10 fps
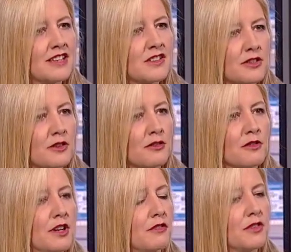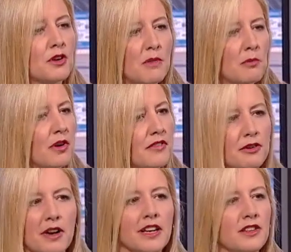So if you're a member of the
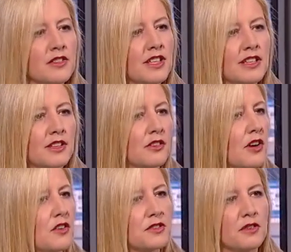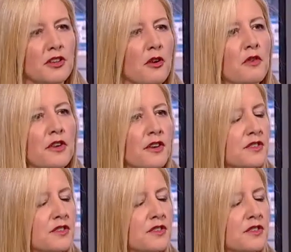credit union, you're also an owner,